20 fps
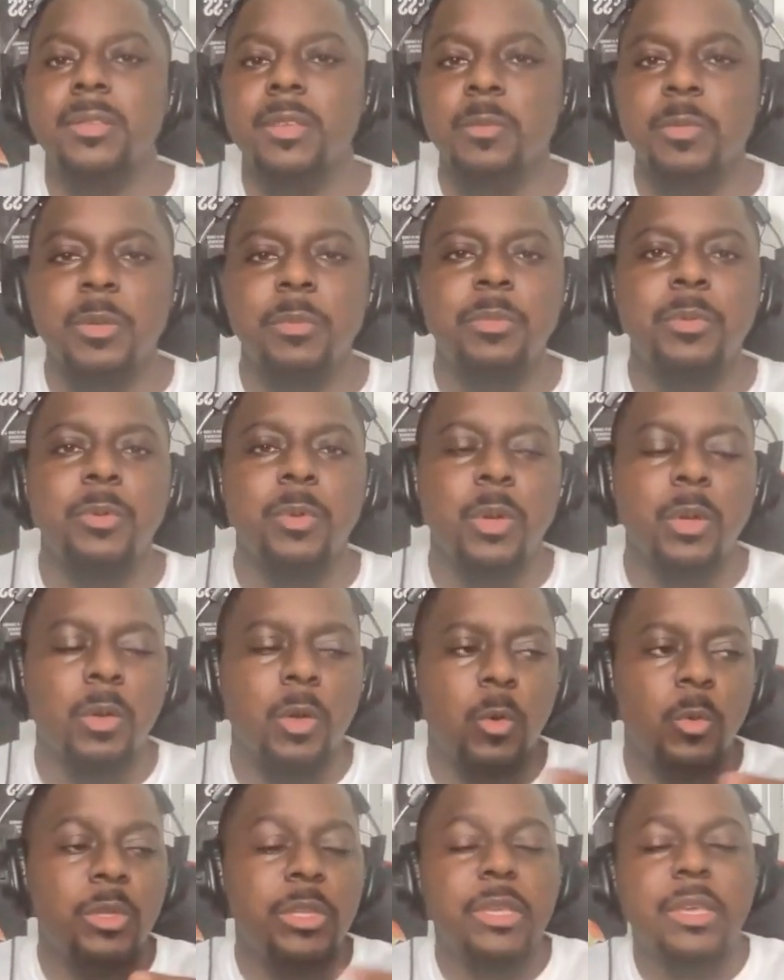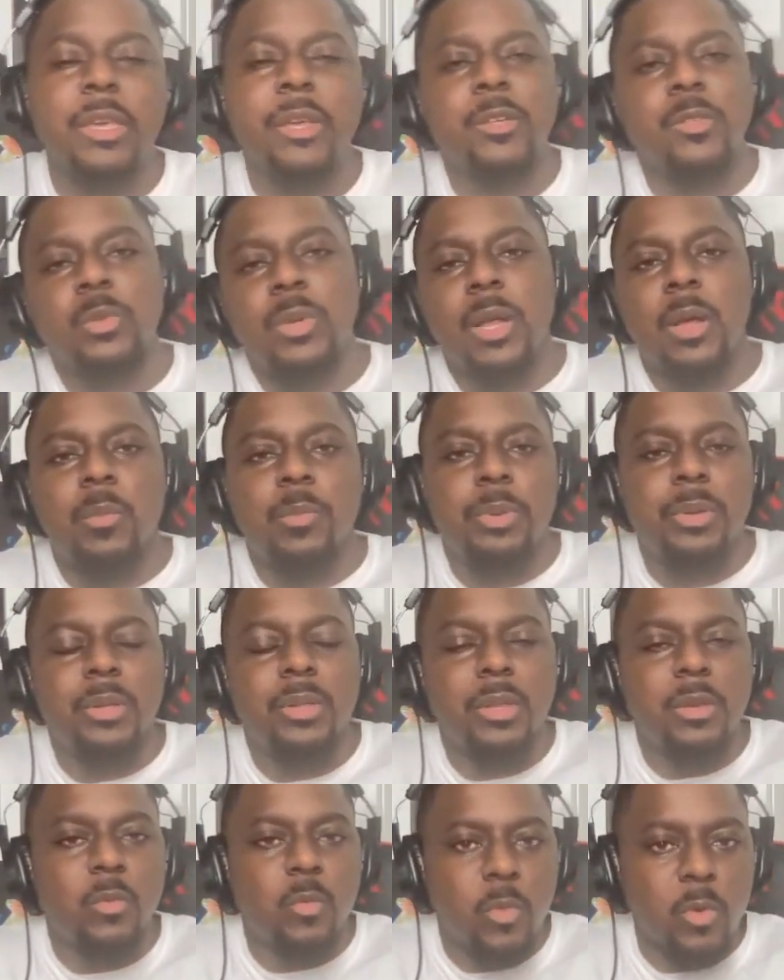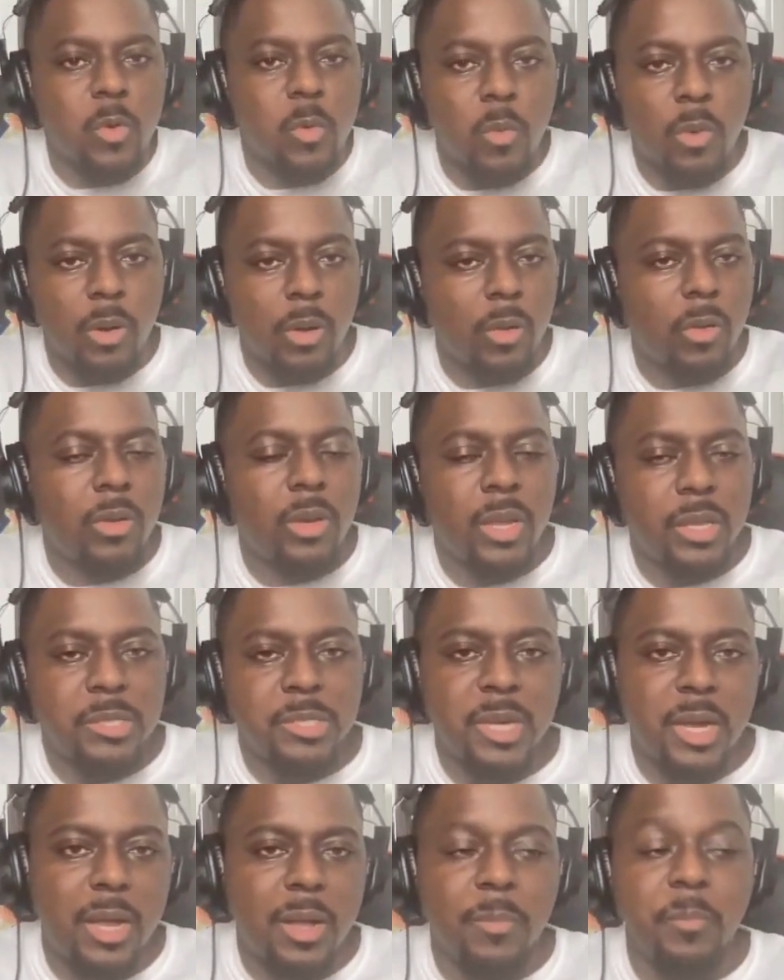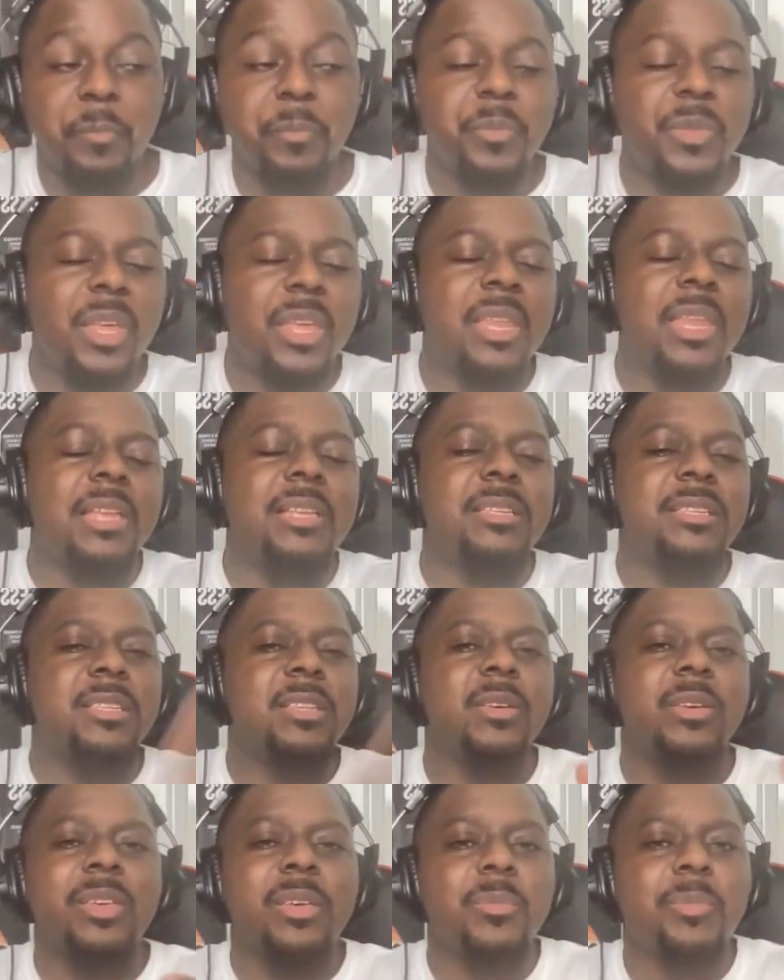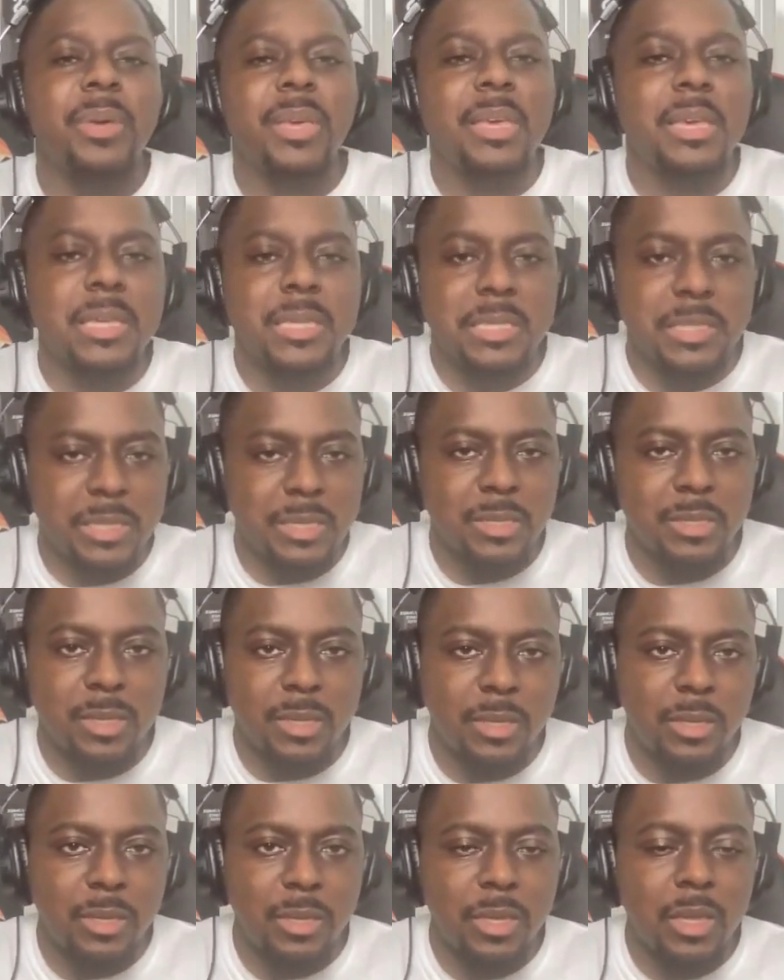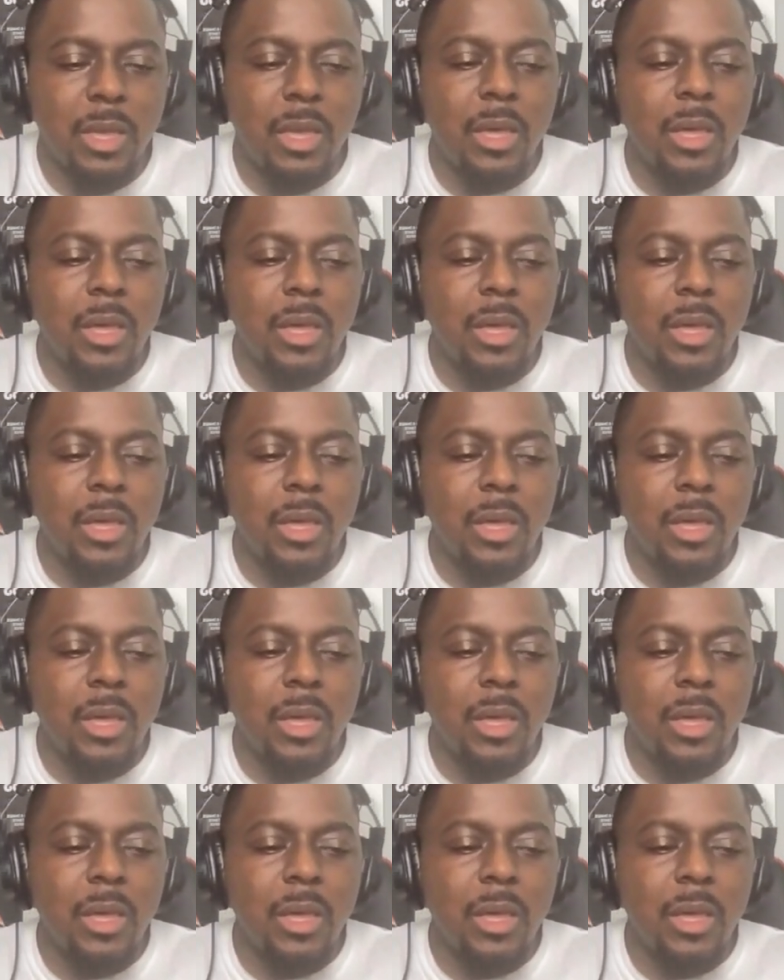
Some people go years without putting in real work on their job and they still get paid consistently.